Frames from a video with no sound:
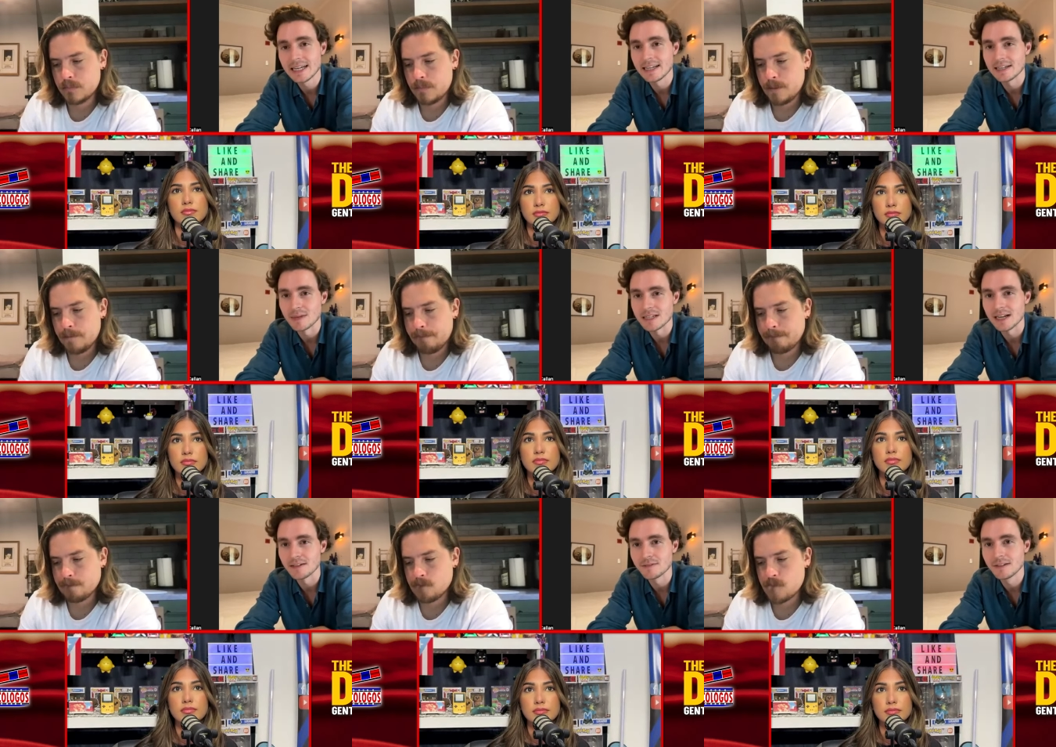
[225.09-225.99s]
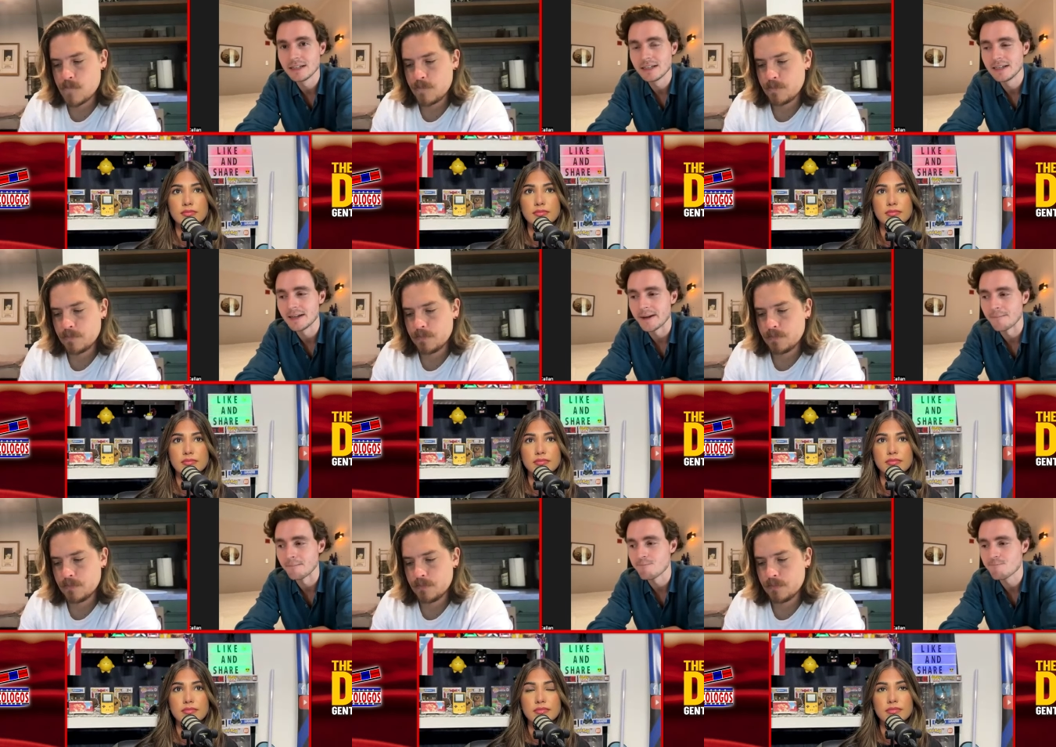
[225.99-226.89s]
Speaker 1: and myself
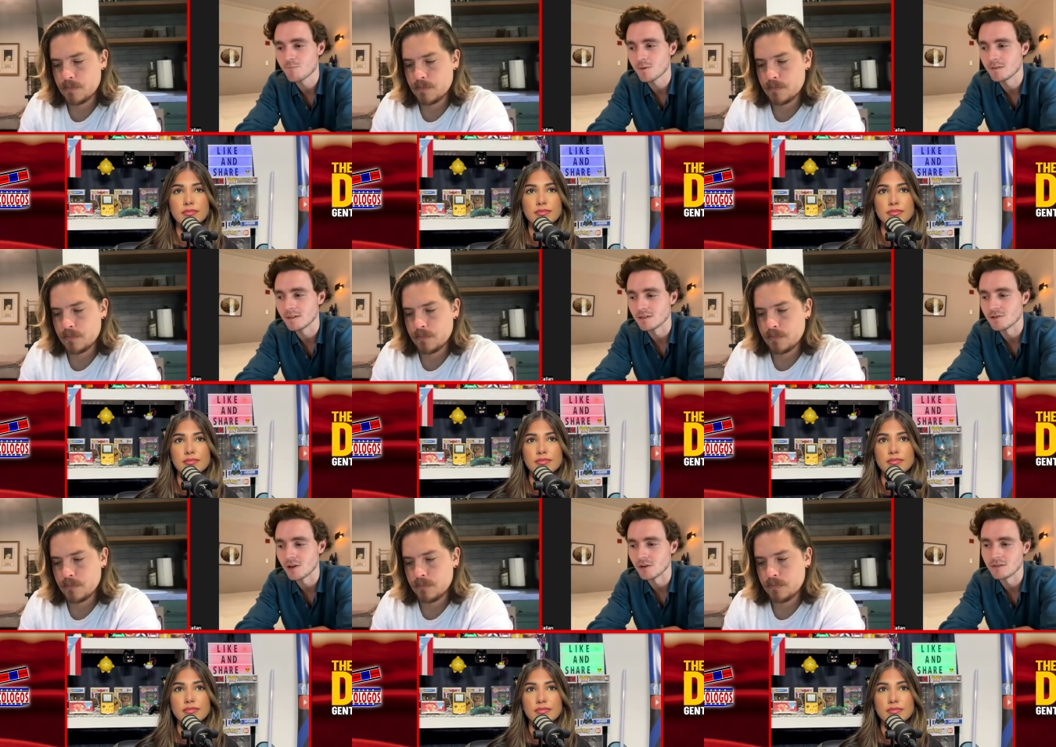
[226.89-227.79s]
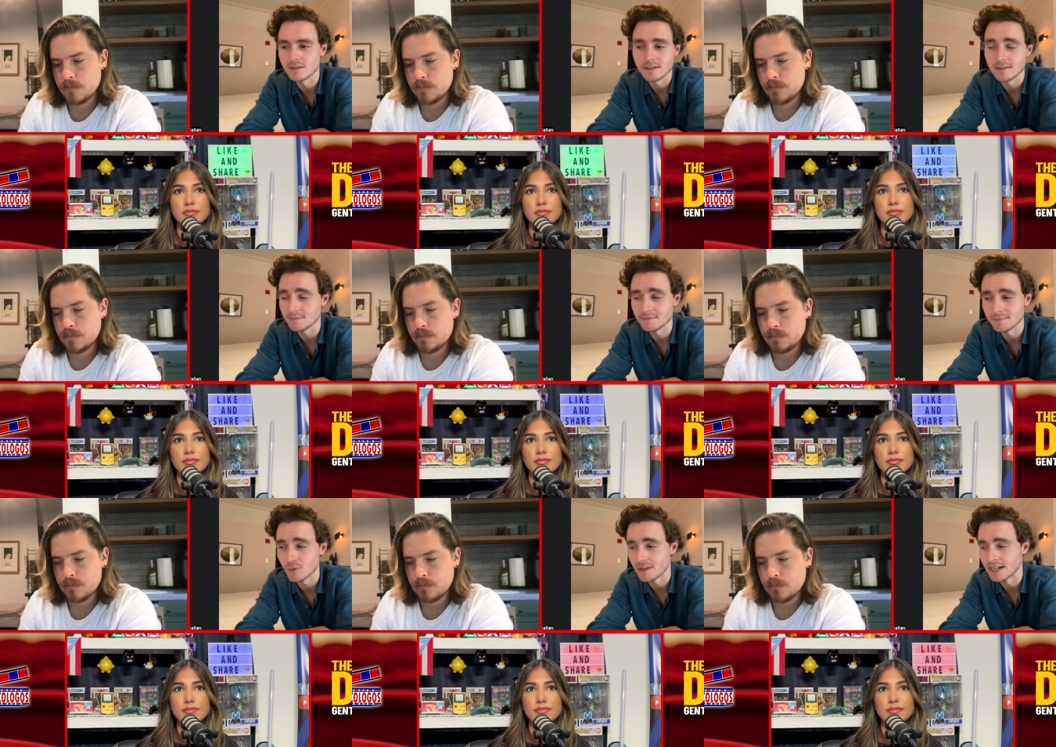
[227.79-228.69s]
um, and so,
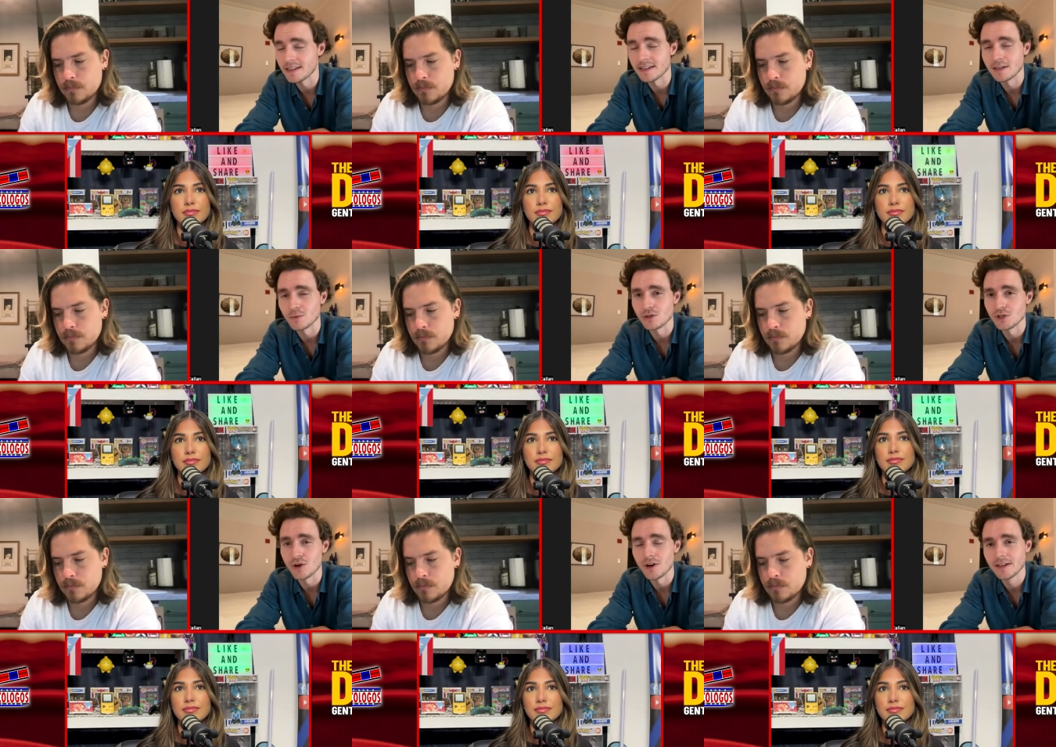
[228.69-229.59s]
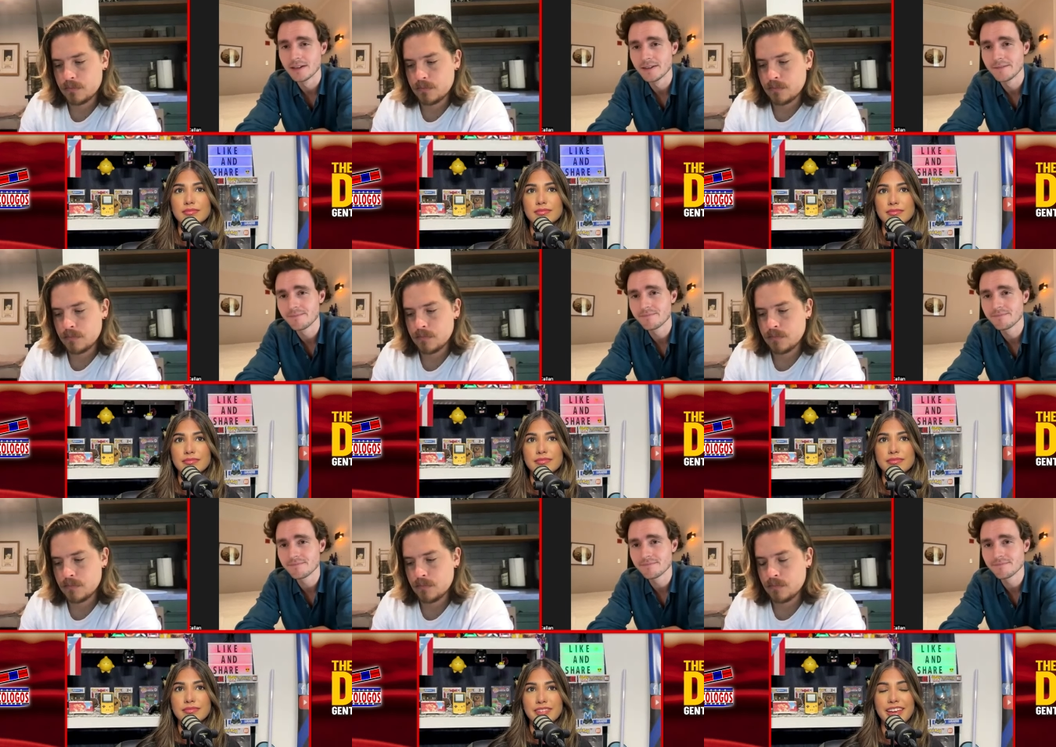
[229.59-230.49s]
more than anything, it was a joy.
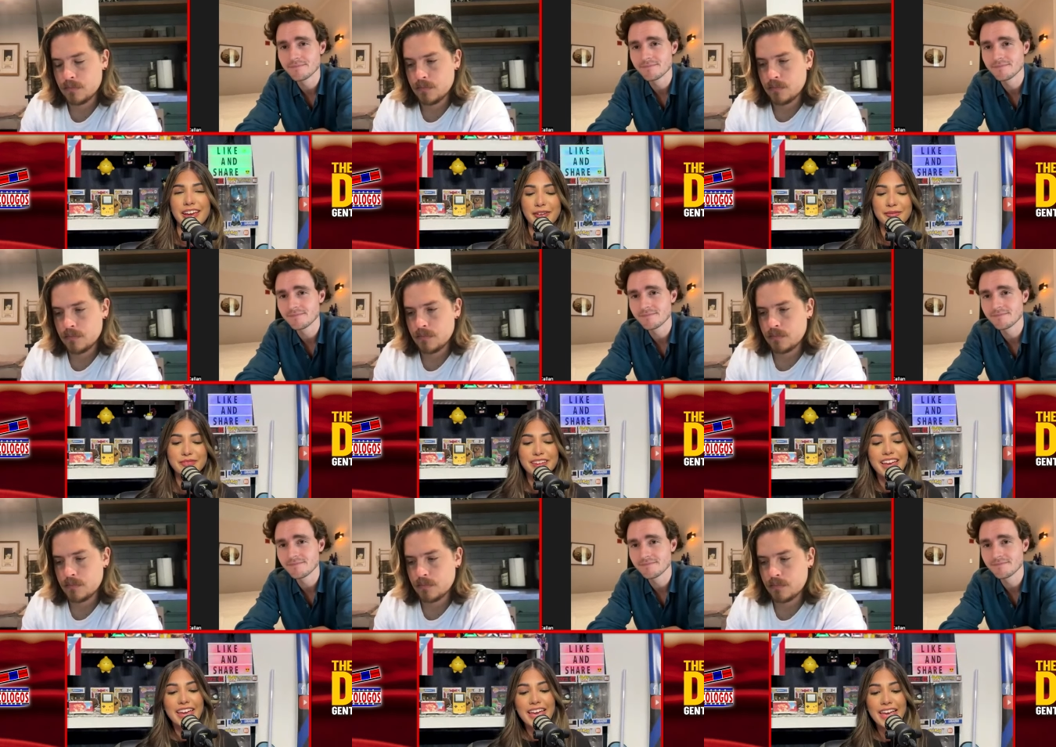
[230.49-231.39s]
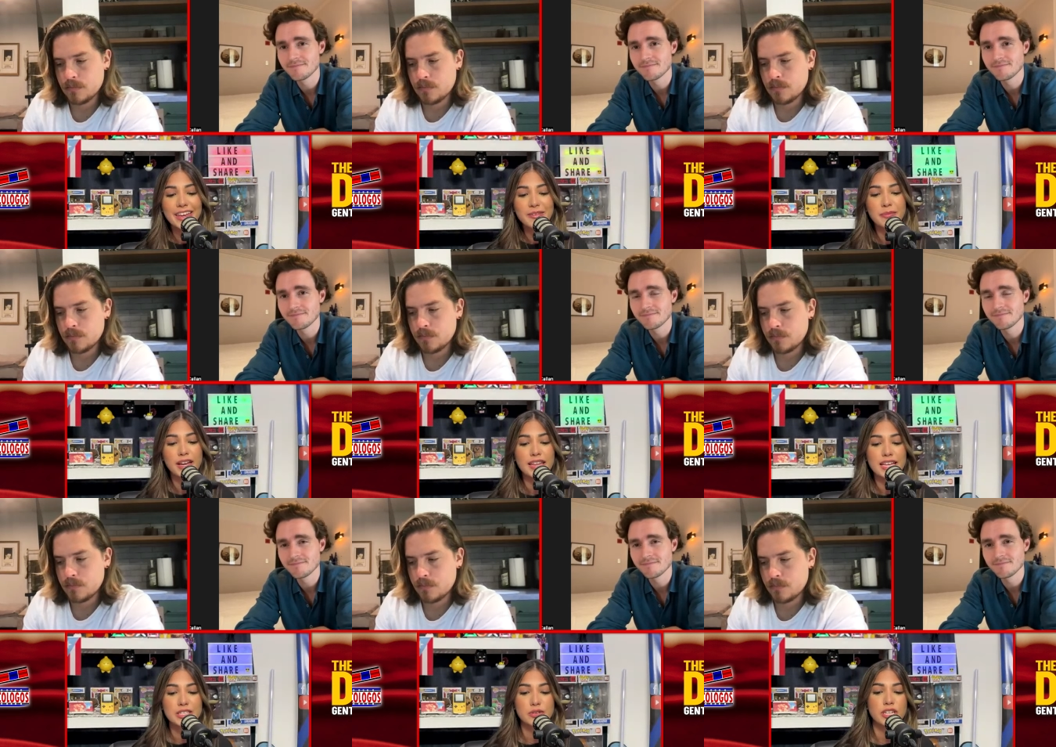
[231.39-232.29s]
Speaker 2: Yeah. And my
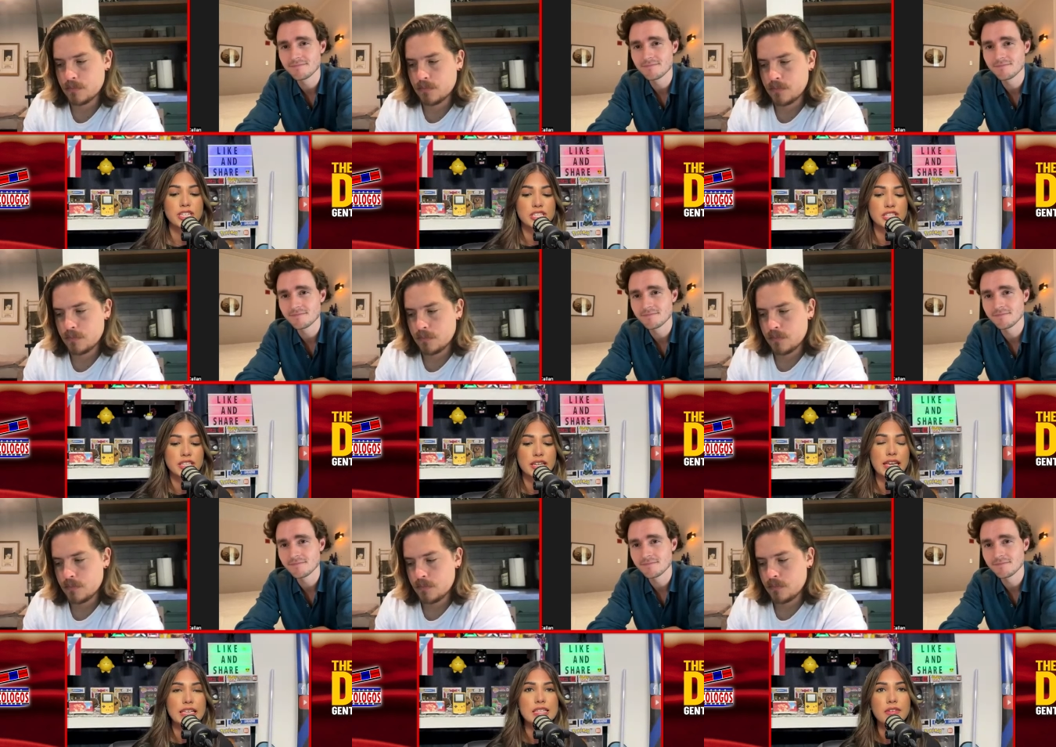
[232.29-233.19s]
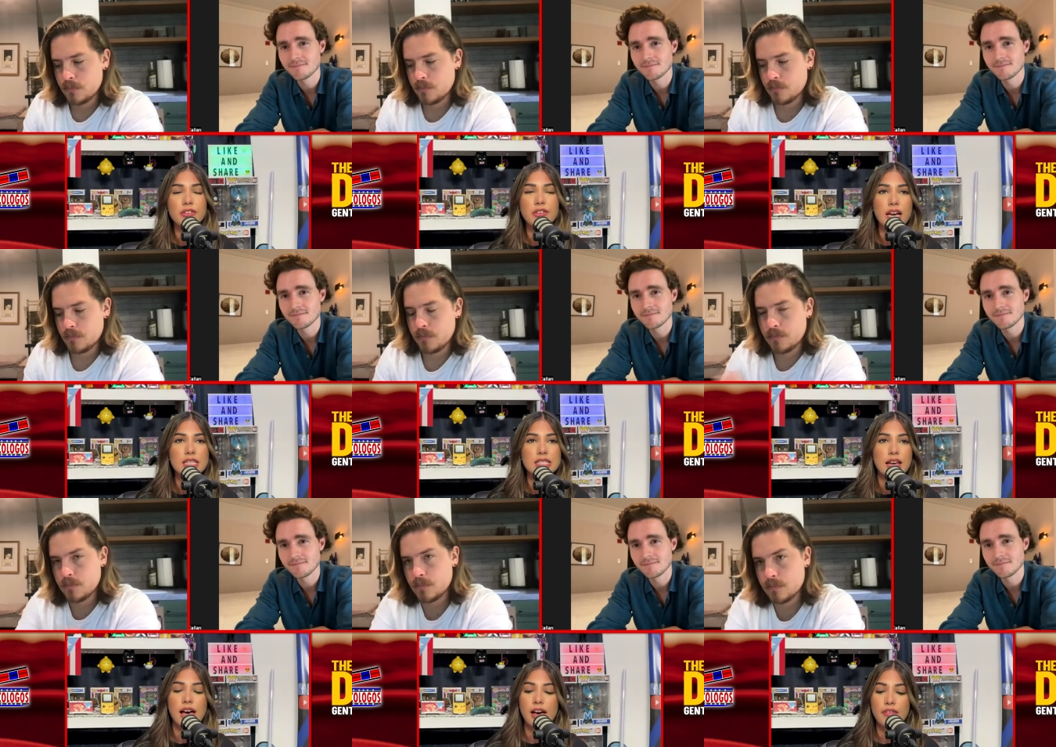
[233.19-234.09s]
last question is if you guys
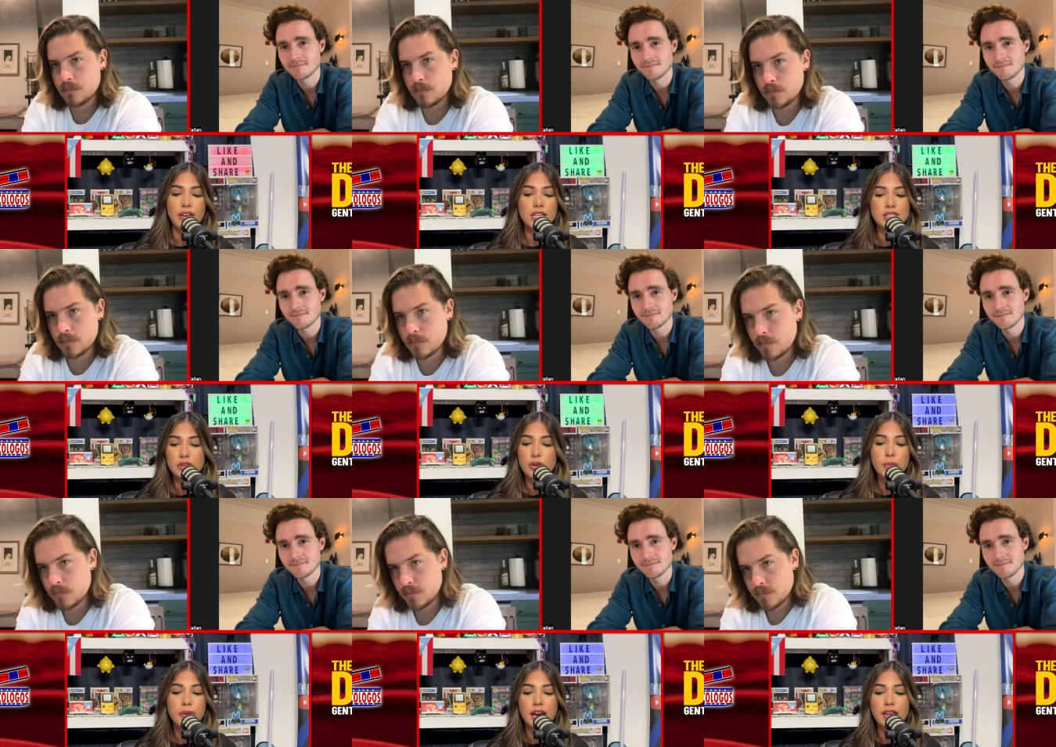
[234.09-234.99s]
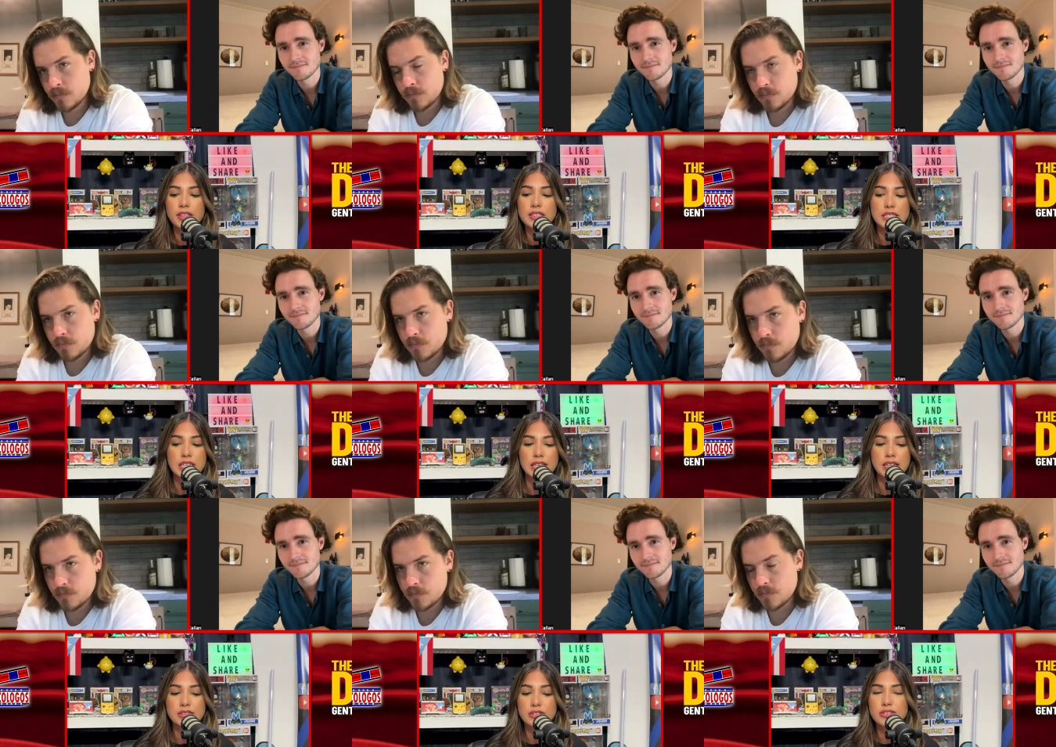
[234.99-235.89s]
have any story behind the scenes or